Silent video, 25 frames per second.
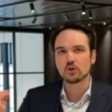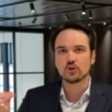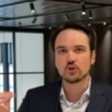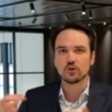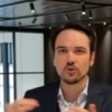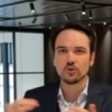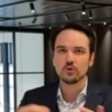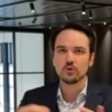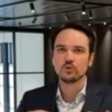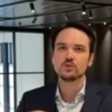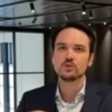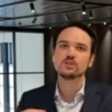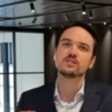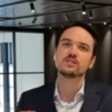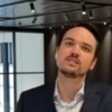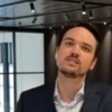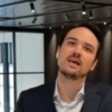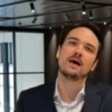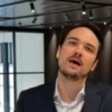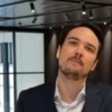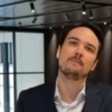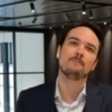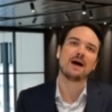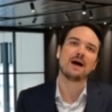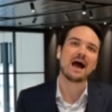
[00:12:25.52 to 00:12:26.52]
Crus,
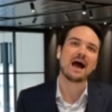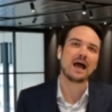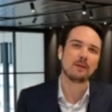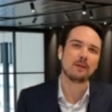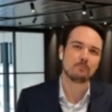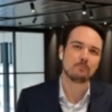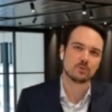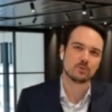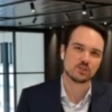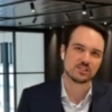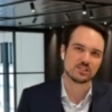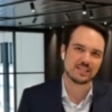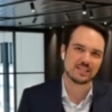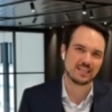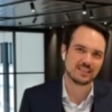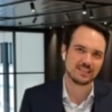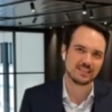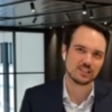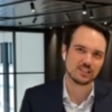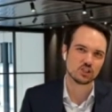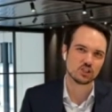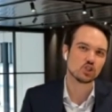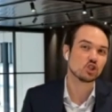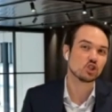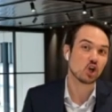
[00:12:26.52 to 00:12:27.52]
um, high
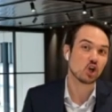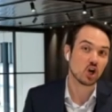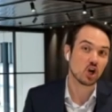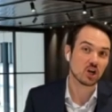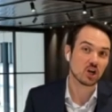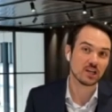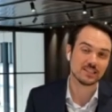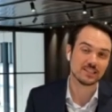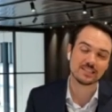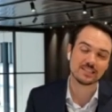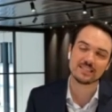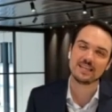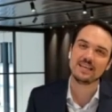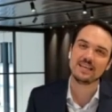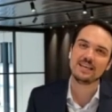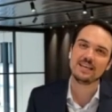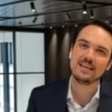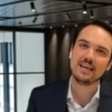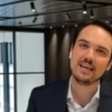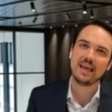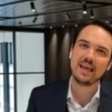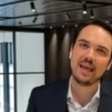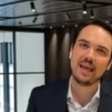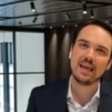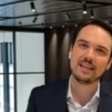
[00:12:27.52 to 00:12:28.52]
percentage chocolate.
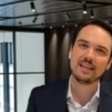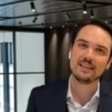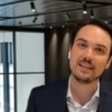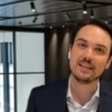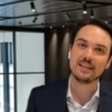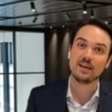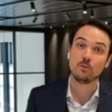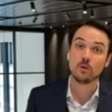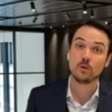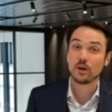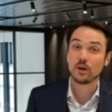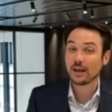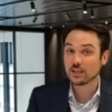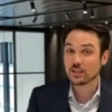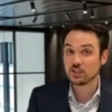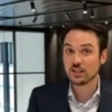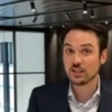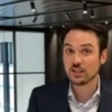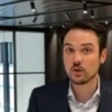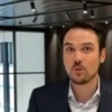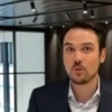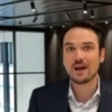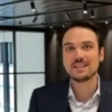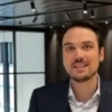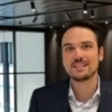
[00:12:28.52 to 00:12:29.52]
And uh, we're actually
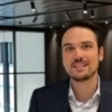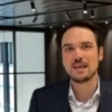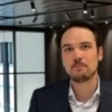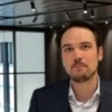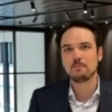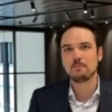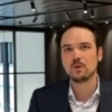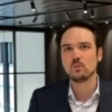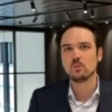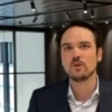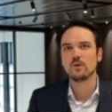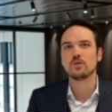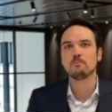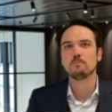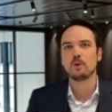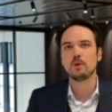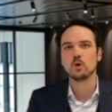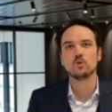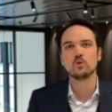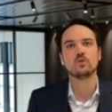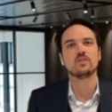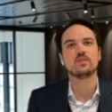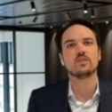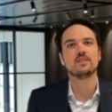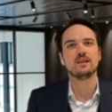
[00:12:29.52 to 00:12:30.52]
quite happy with
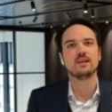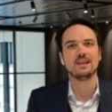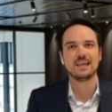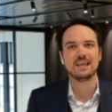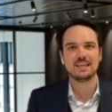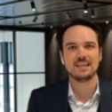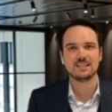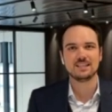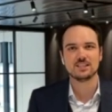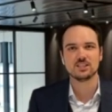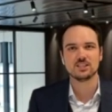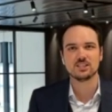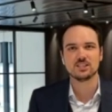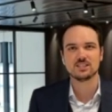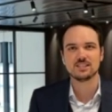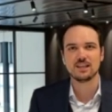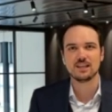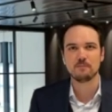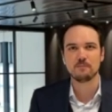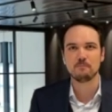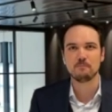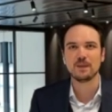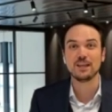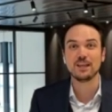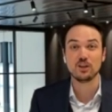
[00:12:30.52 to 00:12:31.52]
both the latest
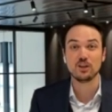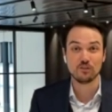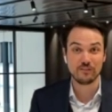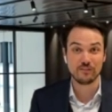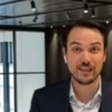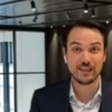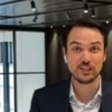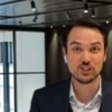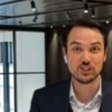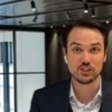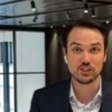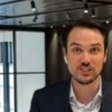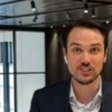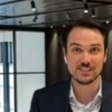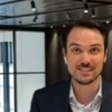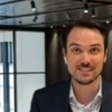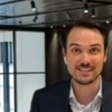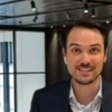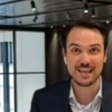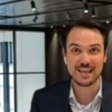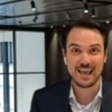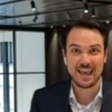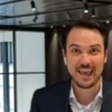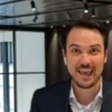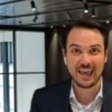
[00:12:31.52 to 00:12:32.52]
um, innovations
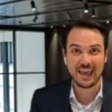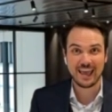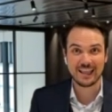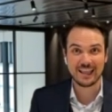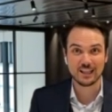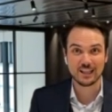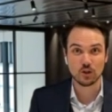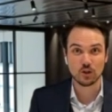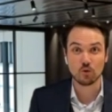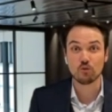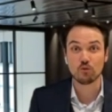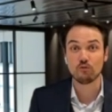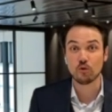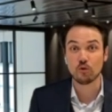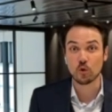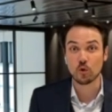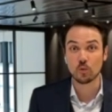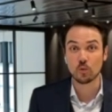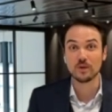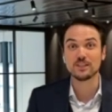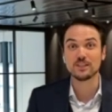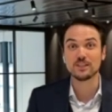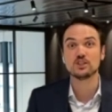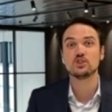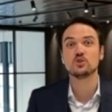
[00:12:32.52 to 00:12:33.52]
and look
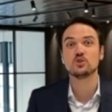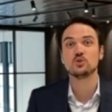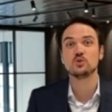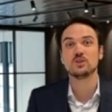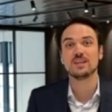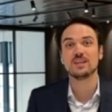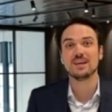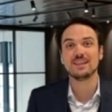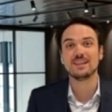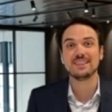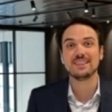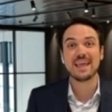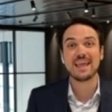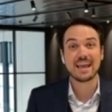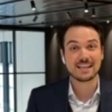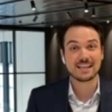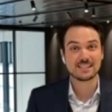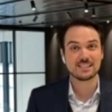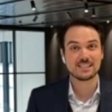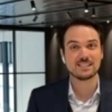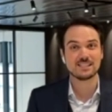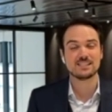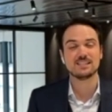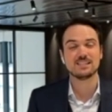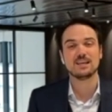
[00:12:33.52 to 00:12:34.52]
forward to the
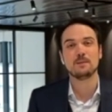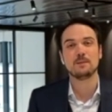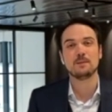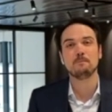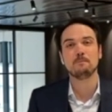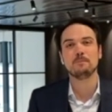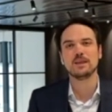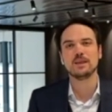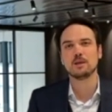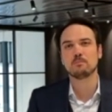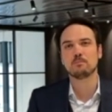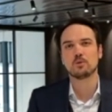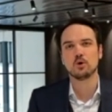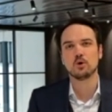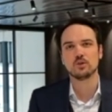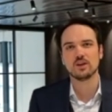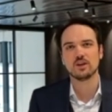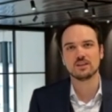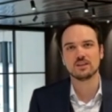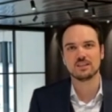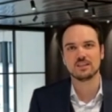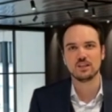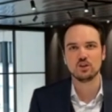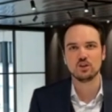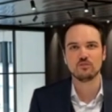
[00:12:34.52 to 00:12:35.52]
next um, big
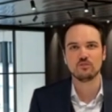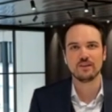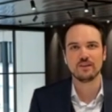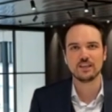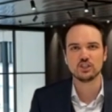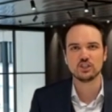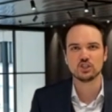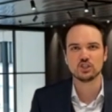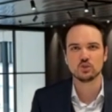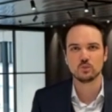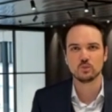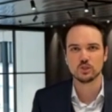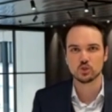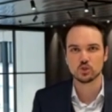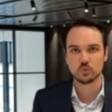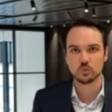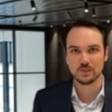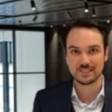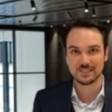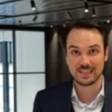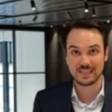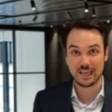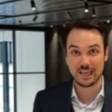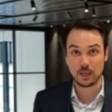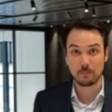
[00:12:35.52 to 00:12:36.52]
product innovation, which will
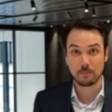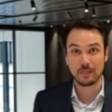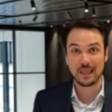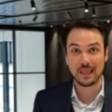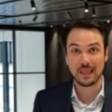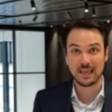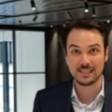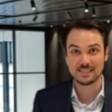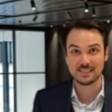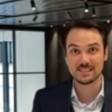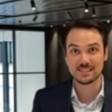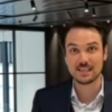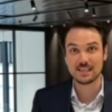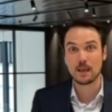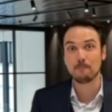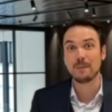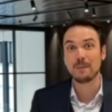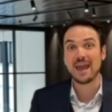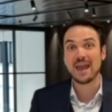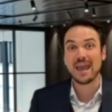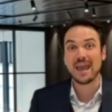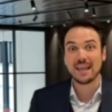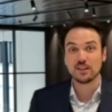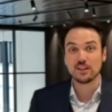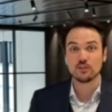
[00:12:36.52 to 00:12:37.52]
take place um,
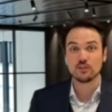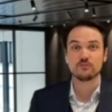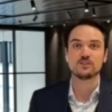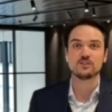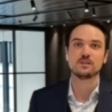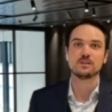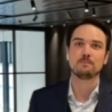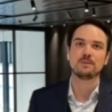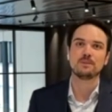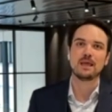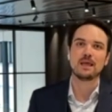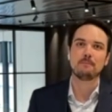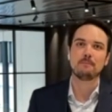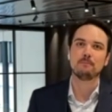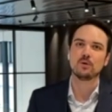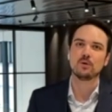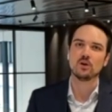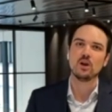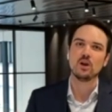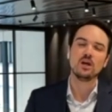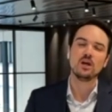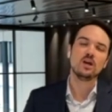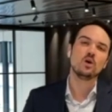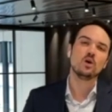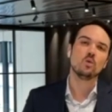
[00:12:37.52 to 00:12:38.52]
end of September
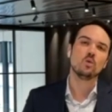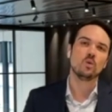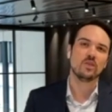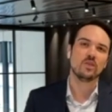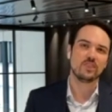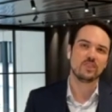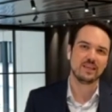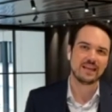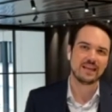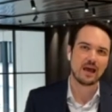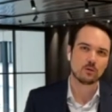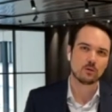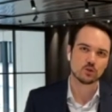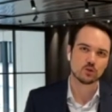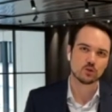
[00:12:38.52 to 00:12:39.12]
within our